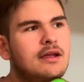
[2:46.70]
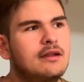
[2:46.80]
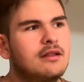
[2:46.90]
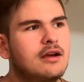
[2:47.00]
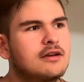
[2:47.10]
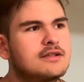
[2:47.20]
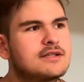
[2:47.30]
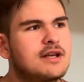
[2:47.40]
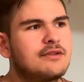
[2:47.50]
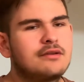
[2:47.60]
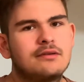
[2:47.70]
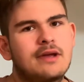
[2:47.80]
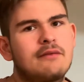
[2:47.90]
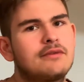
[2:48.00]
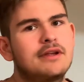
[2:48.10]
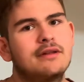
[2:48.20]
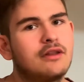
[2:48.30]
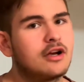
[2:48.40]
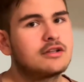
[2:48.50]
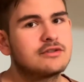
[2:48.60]
and every
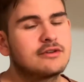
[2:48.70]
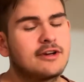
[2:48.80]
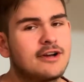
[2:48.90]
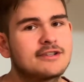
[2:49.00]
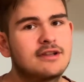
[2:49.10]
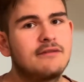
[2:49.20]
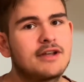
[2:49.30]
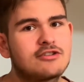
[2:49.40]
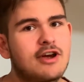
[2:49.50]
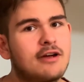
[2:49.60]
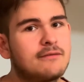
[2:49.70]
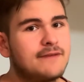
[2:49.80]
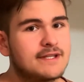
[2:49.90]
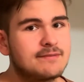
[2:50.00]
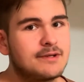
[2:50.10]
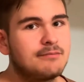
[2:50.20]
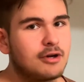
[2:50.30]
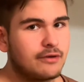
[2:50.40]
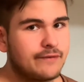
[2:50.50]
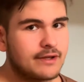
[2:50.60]
large lacrosse glove I try on fits me
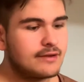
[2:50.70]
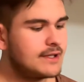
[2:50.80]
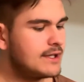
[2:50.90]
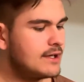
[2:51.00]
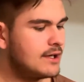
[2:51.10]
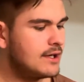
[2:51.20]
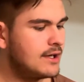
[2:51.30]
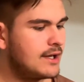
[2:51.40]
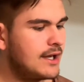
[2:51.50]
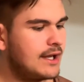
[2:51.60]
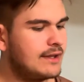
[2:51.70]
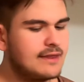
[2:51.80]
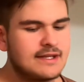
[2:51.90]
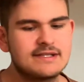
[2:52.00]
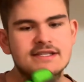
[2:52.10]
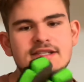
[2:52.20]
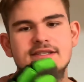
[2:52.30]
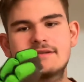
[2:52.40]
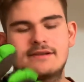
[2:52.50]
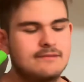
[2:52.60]
perfectly, and these
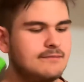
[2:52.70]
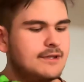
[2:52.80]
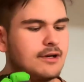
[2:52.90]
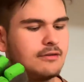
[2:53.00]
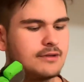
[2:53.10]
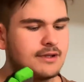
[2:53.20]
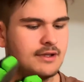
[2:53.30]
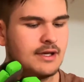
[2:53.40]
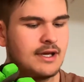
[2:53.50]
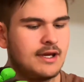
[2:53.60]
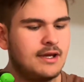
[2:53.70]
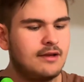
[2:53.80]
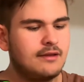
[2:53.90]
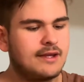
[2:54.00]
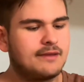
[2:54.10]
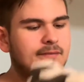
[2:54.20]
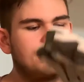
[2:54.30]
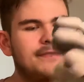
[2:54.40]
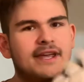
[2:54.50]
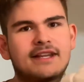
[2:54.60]
just don't. Like
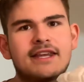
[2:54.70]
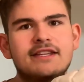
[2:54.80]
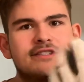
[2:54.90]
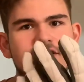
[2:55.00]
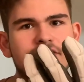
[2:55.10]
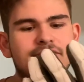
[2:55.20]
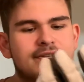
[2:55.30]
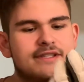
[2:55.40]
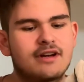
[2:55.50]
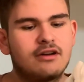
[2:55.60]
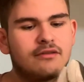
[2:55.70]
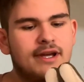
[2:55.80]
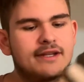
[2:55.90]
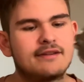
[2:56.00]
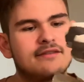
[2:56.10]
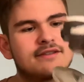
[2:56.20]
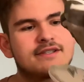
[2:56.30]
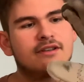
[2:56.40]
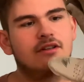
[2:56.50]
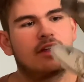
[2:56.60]
the Engage 2 fits all right. There's
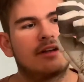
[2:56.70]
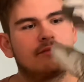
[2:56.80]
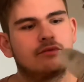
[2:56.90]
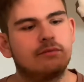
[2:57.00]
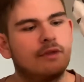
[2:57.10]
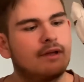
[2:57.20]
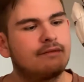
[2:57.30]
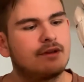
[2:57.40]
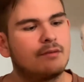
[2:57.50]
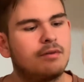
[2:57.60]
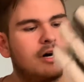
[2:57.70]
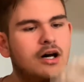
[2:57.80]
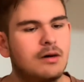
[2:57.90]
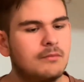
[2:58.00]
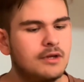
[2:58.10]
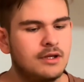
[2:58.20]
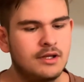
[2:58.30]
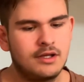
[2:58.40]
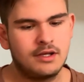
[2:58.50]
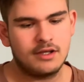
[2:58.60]
still a lot of room left in the palm.
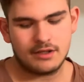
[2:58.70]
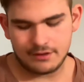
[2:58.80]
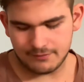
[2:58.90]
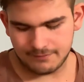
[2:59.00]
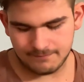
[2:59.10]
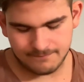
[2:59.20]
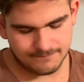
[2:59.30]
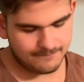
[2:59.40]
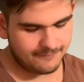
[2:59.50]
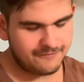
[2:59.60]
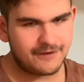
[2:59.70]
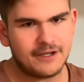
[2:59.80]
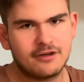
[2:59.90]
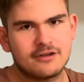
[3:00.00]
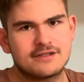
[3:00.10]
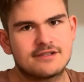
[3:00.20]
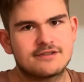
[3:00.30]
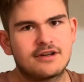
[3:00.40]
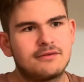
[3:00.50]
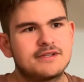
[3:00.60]
The fingers,
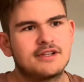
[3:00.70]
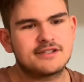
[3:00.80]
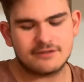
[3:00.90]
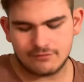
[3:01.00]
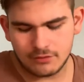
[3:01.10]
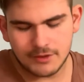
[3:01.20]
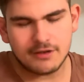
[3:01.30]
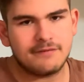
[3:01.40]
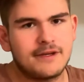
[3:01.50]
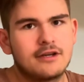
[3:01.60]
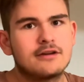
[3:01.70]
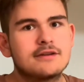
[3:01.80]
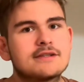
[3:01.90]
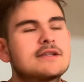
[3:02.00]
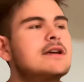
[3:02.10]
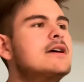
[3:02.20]
there's always lots of room in the fingers.